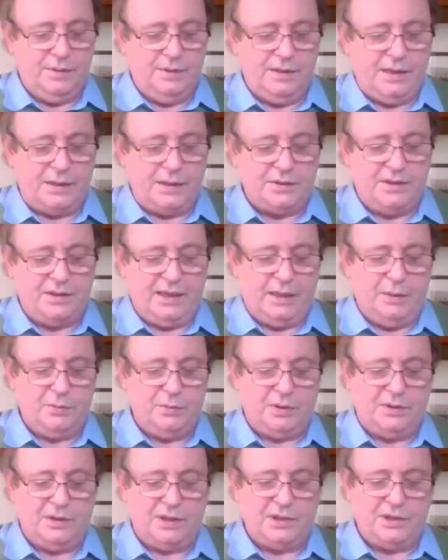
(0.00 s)
Yesterday it was
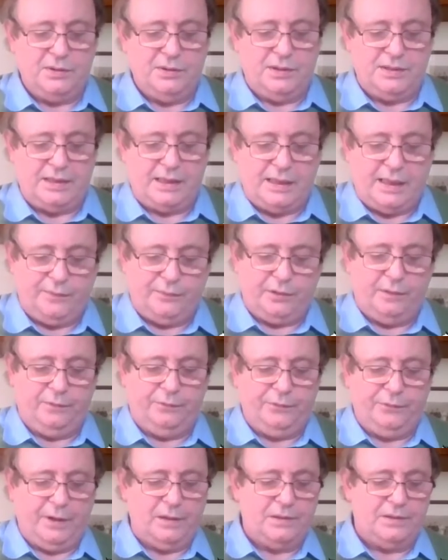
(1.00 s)
on the South African
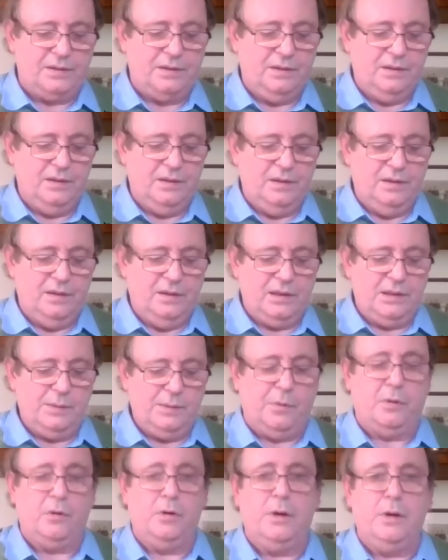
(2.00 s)
veldt,
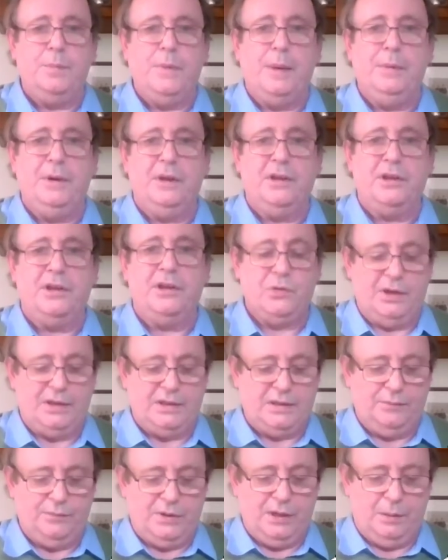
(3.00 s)
Tomorrow it may be on the
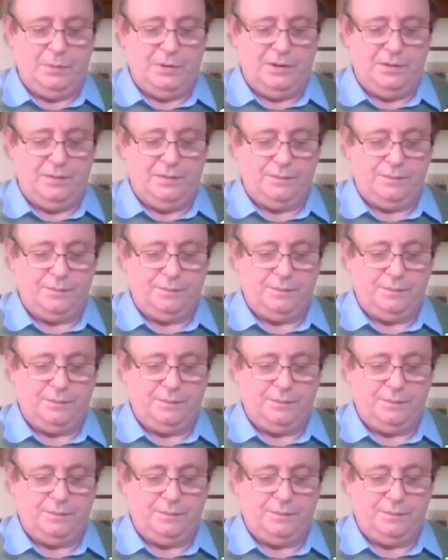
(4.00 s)
streets of Dublin.